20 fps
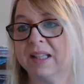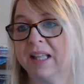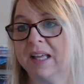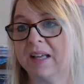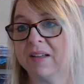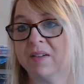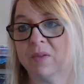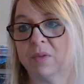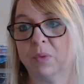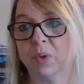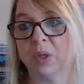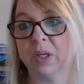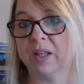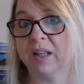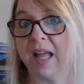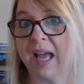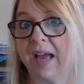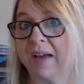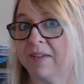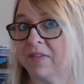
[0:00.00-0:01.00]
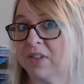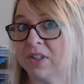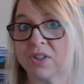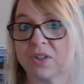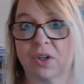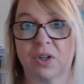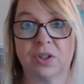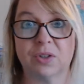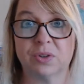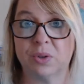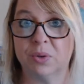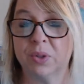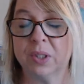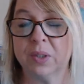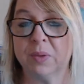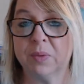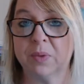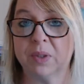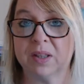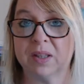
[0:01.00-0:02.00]
that we have to start
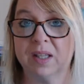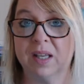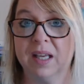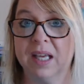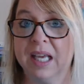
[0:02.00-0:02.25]
doing with